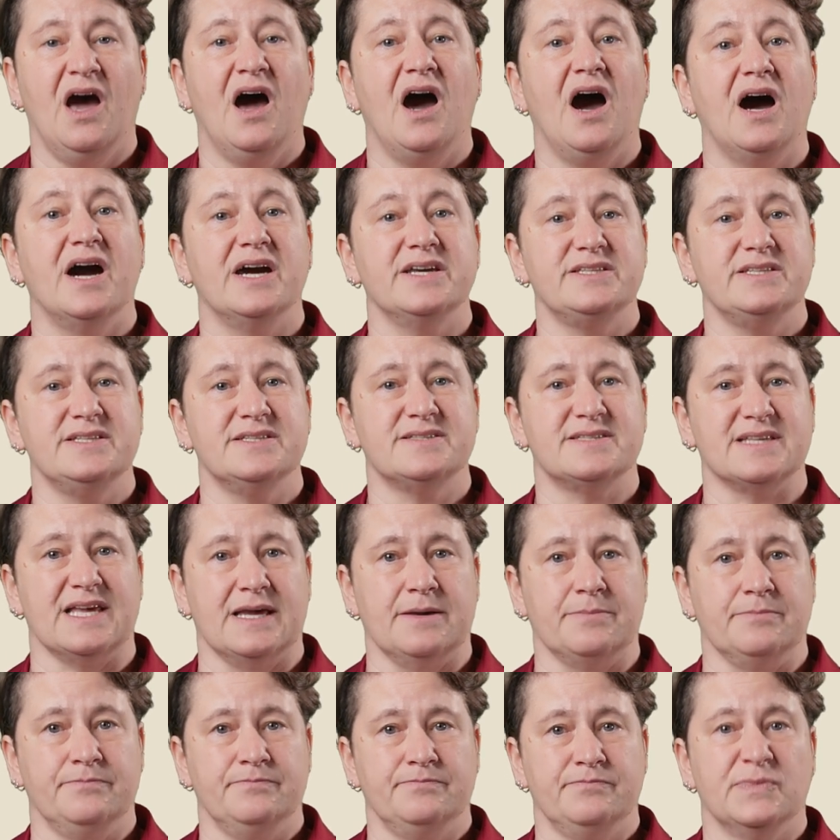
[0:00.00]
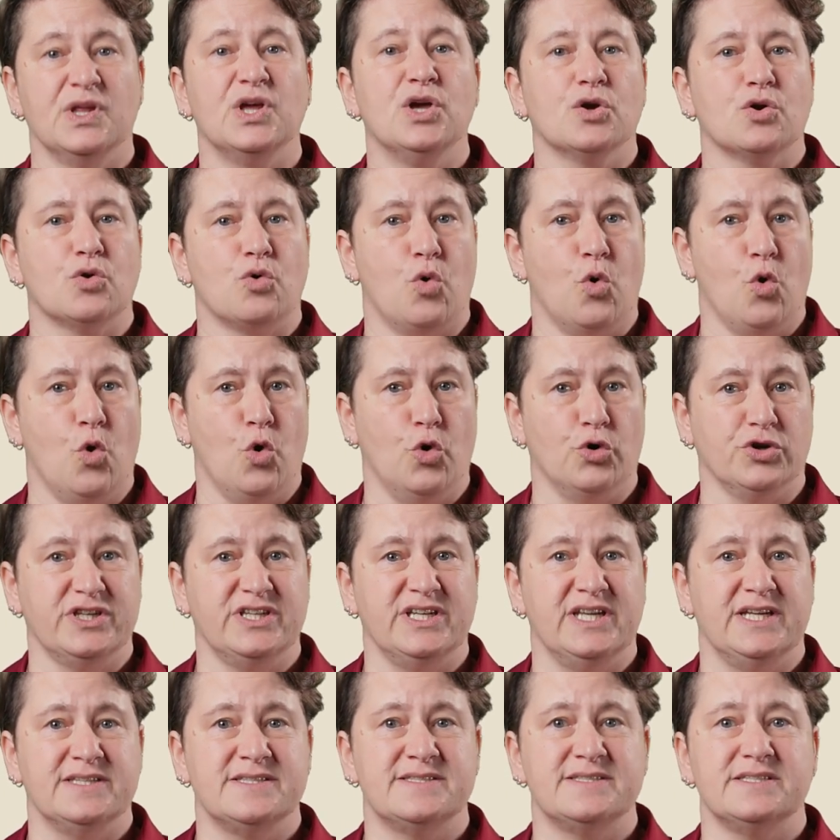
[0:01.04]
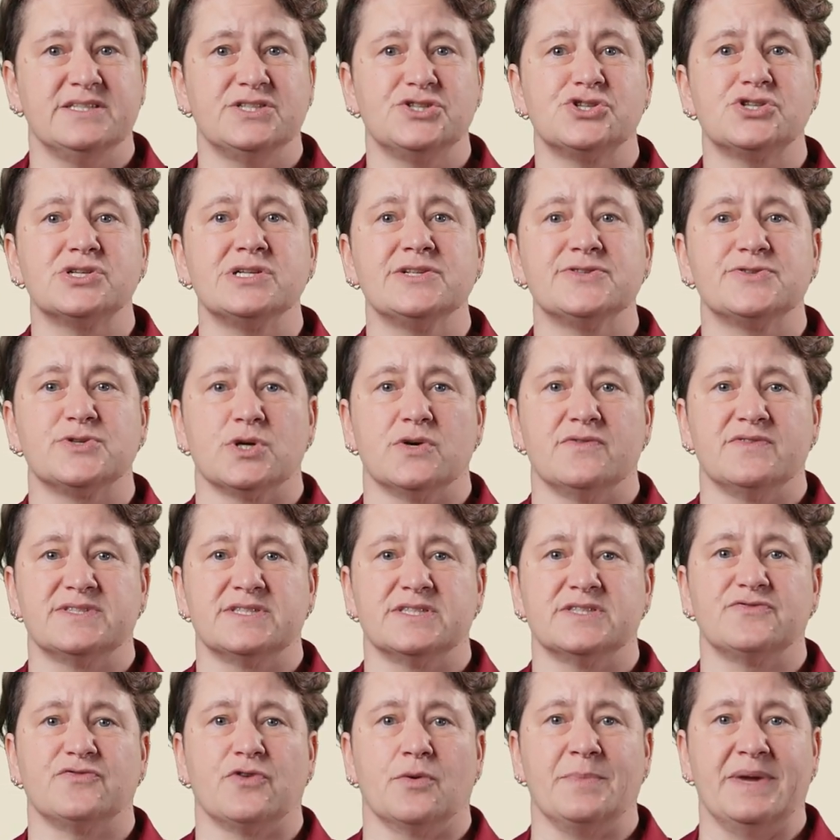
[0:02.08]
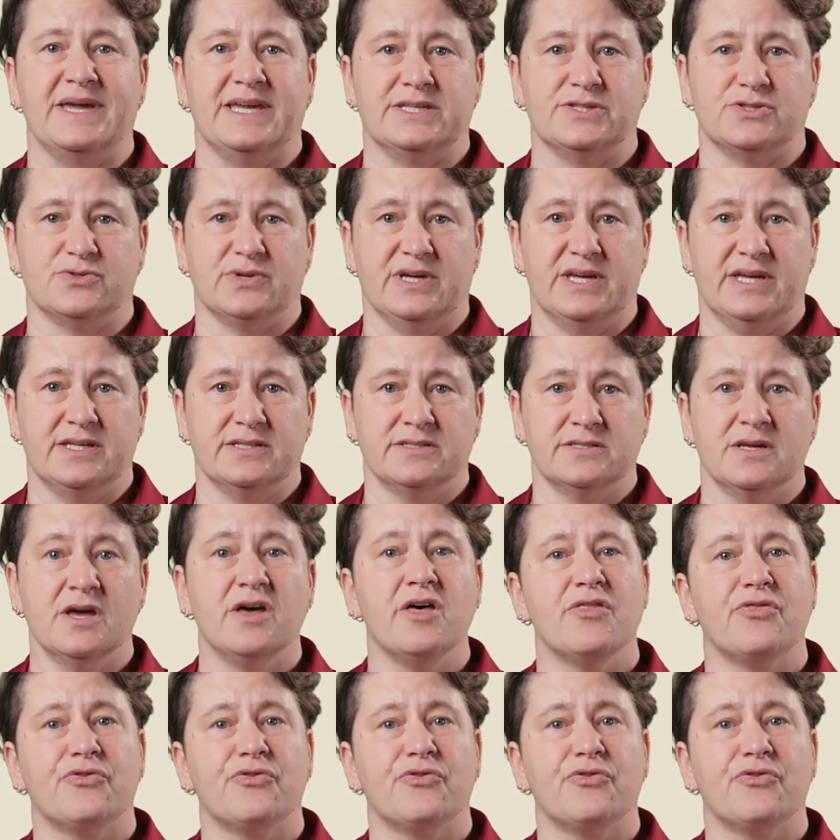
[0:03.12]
ITSM coordinates digital services from end to end